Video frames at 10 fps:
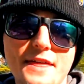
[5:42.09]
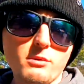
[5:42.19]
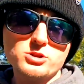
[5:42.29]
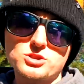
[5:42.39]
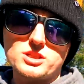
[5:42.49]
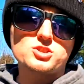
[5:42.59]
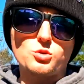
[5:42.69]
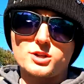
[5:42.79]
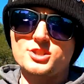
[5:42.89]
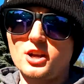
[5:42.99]
That was, it
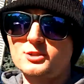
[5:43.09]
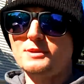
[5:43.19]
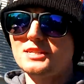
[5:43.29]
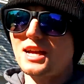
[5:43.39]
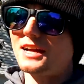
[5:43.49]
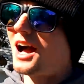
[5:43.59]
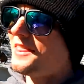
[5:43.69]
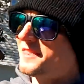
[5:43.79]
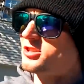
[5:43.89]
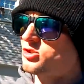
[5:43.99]
sort of sucks because I
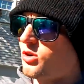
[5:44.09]
got this